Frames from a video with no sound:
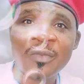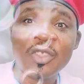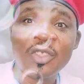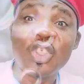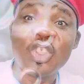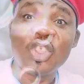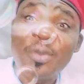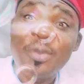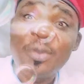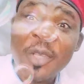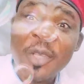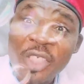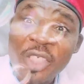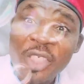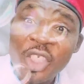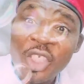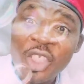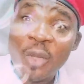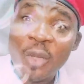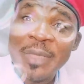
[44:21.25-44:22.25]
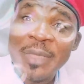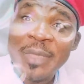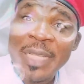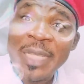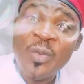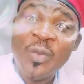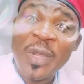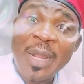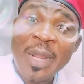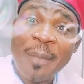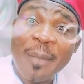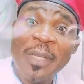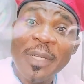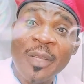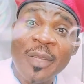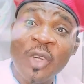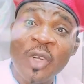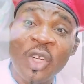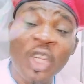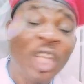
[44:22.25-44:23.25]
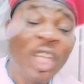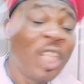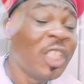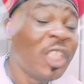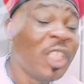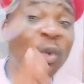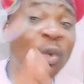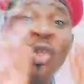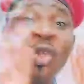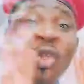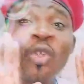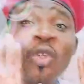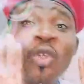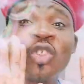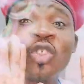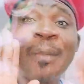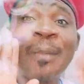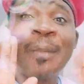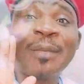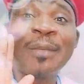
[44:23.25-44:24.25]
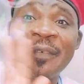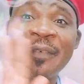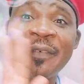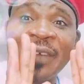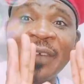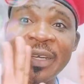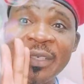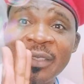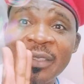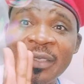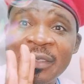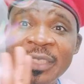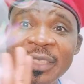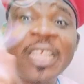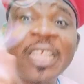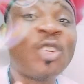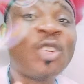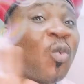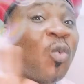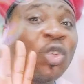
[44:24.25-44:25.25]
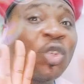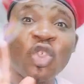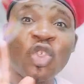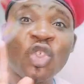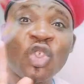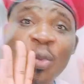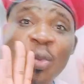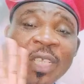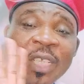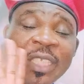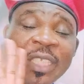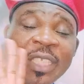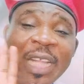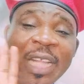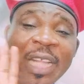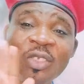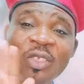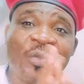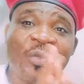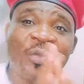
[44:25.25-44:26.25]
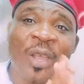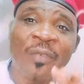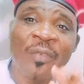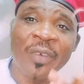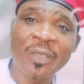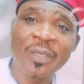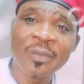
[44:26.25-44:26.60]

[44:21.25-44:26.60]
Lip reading: Just because of the job they are doing, where they're paying them peanut, they don't want to talk about Biafra. They don't want to support anything that has to do with Biafra.